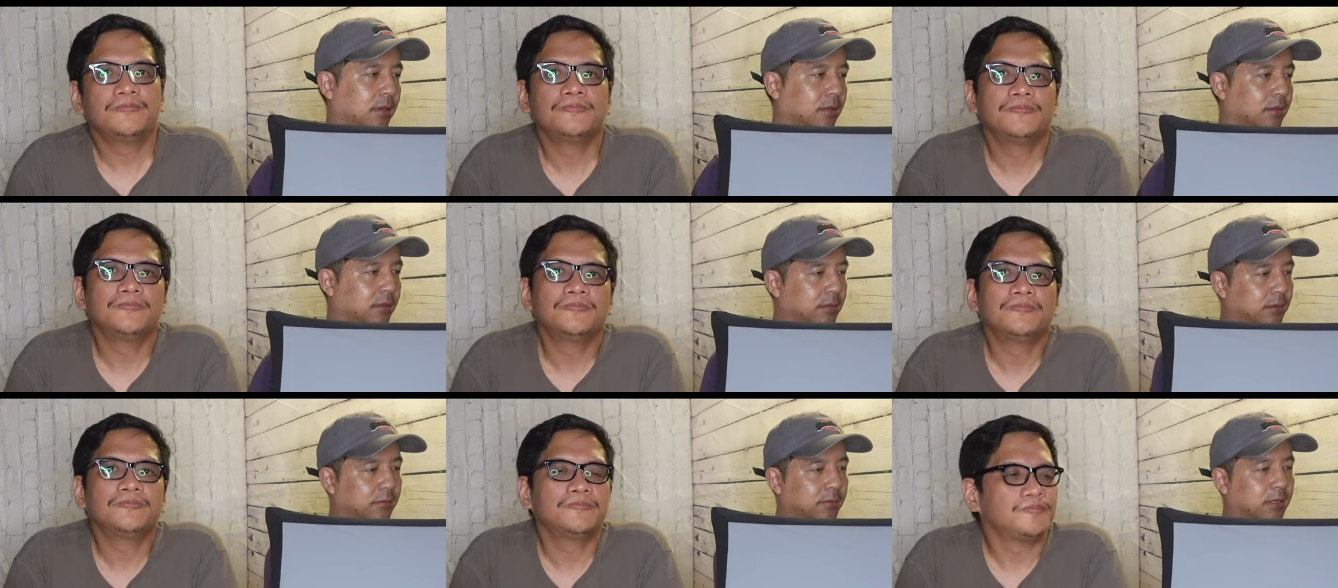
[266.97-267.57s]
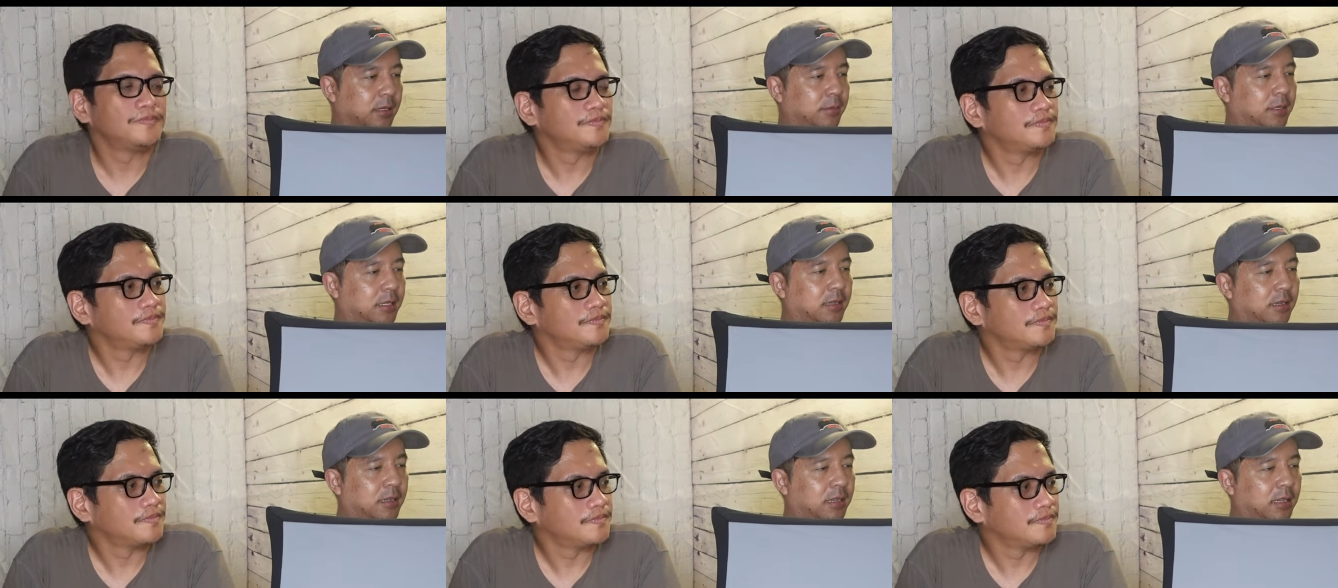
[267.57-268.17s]
Speaker 1: know, don't worry about
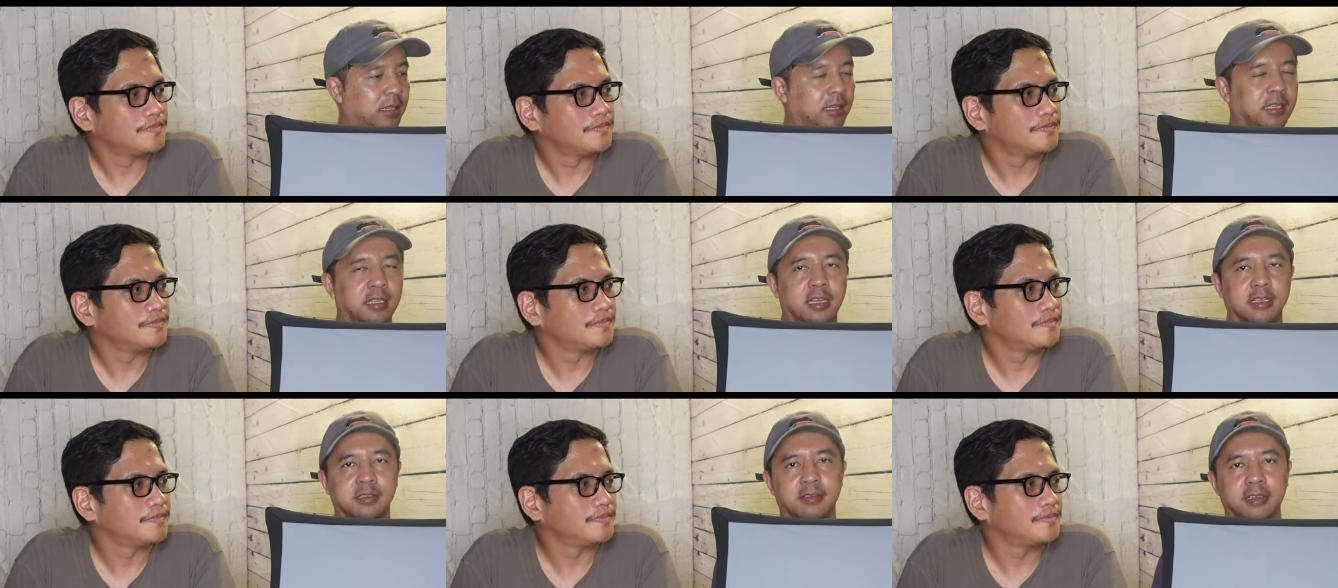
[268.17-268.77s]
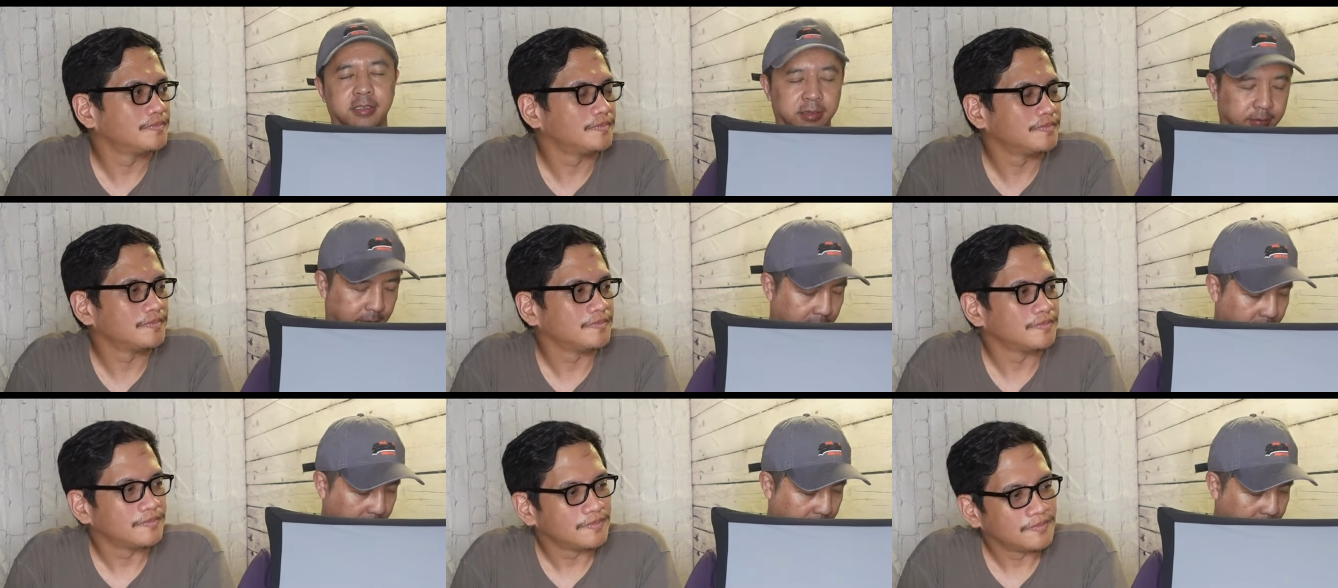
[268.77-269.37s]
it. It, it locks on its own.
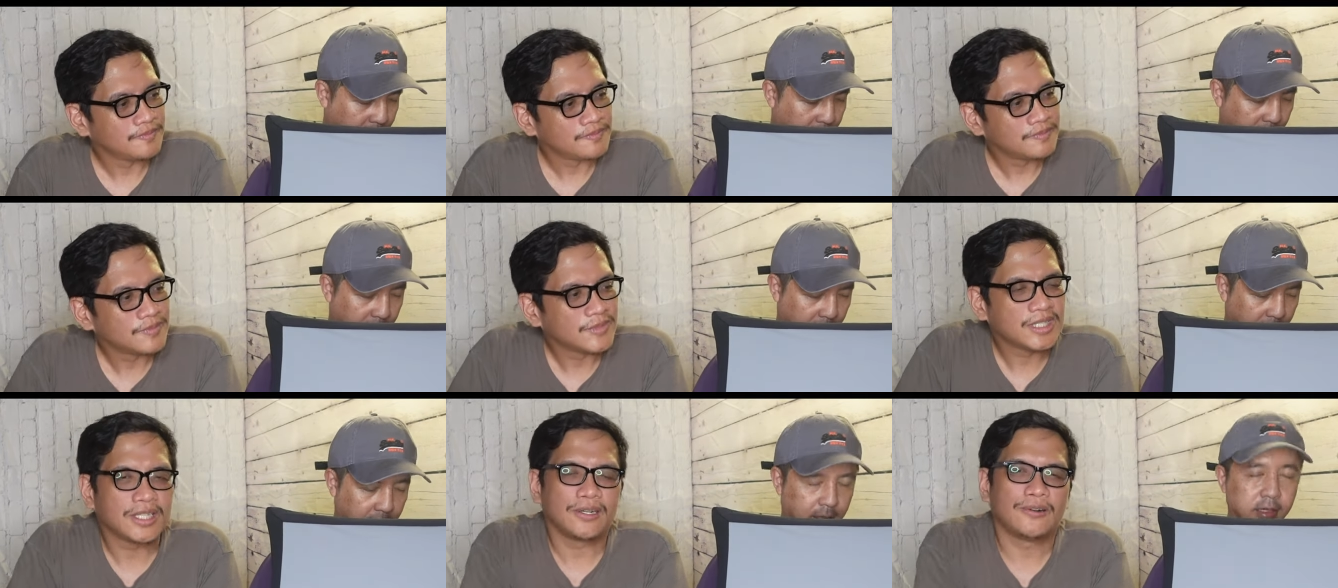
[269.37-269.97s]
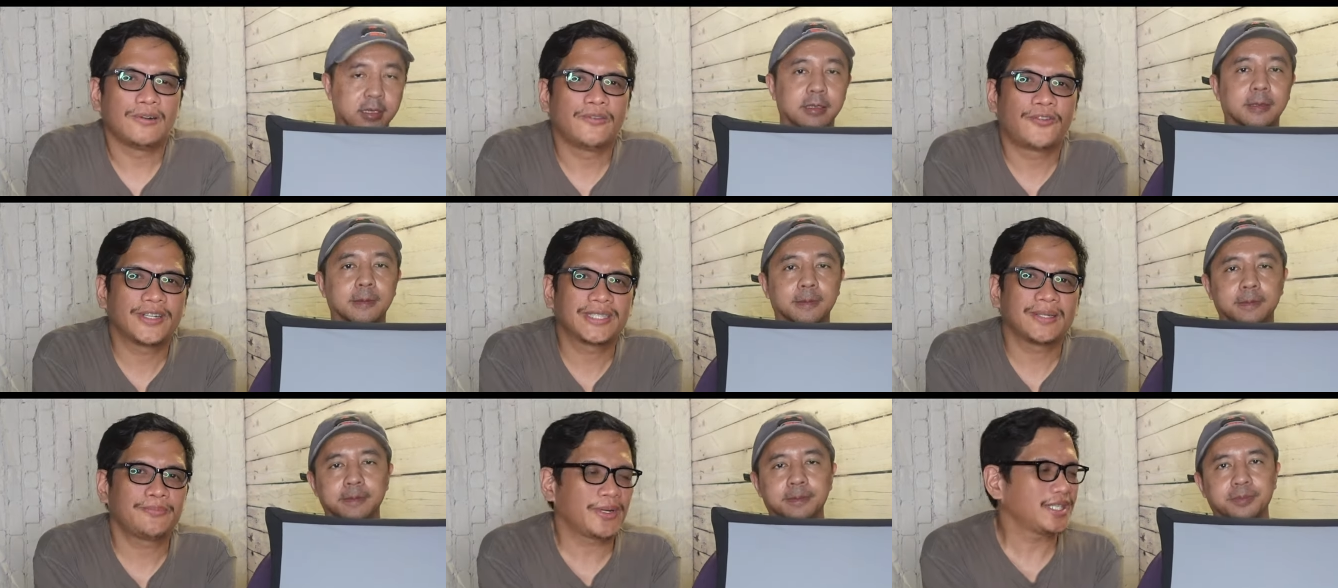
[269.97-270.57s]
So.
Speaker 2: So,
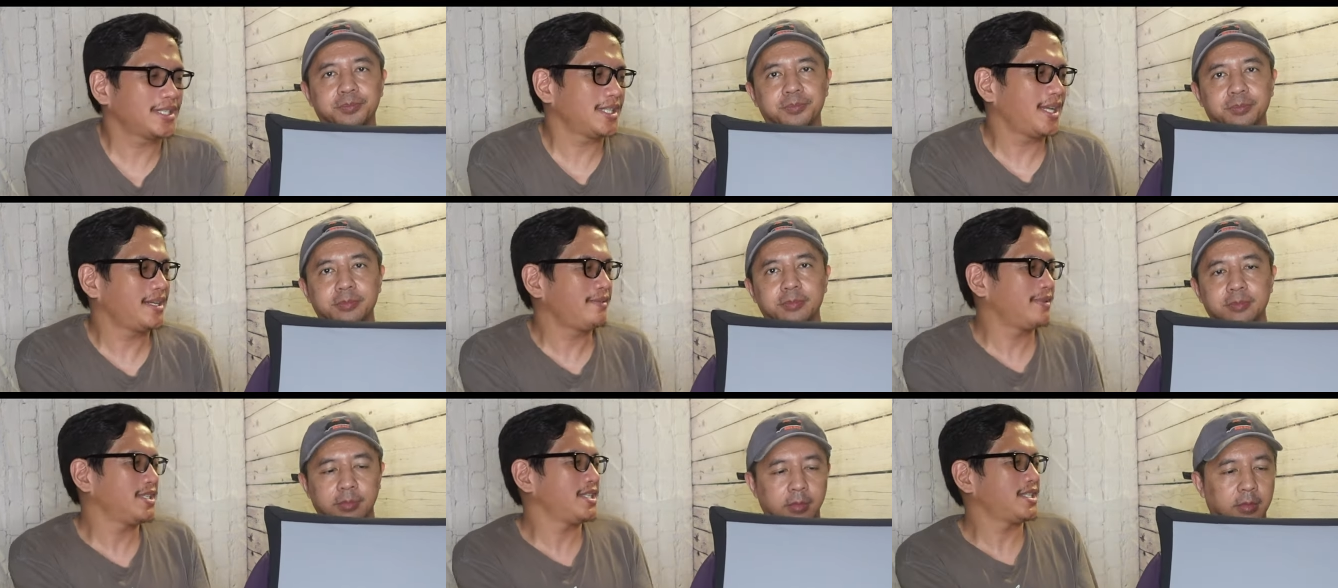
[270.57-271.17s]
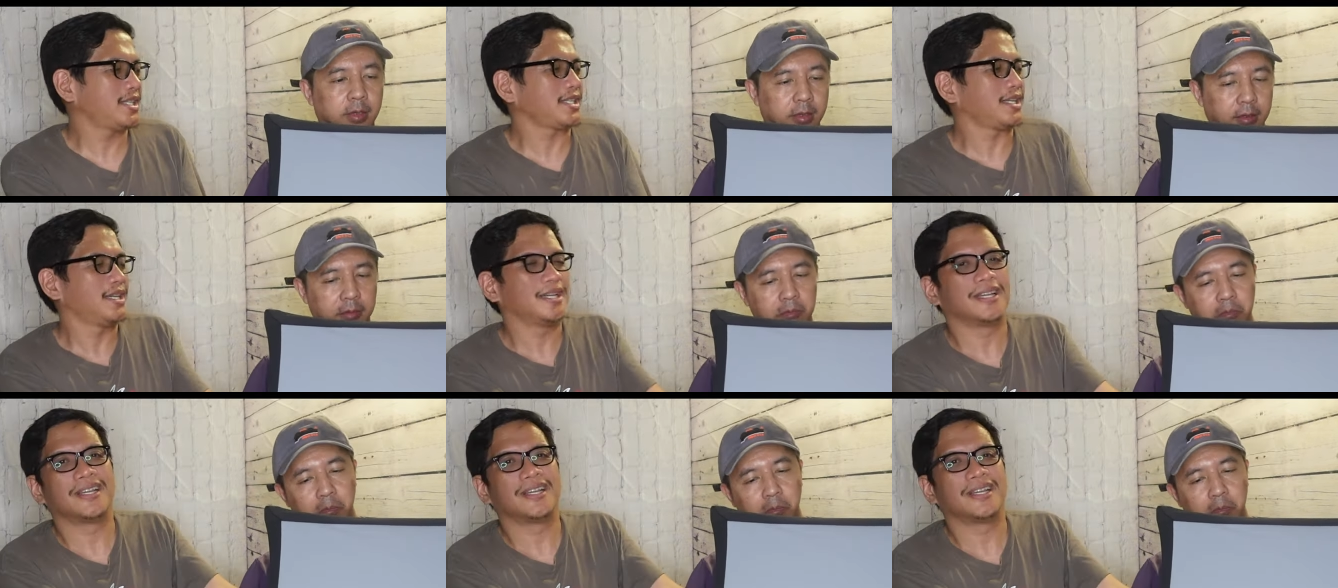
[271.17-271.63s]
first impression, Henry, what do you think?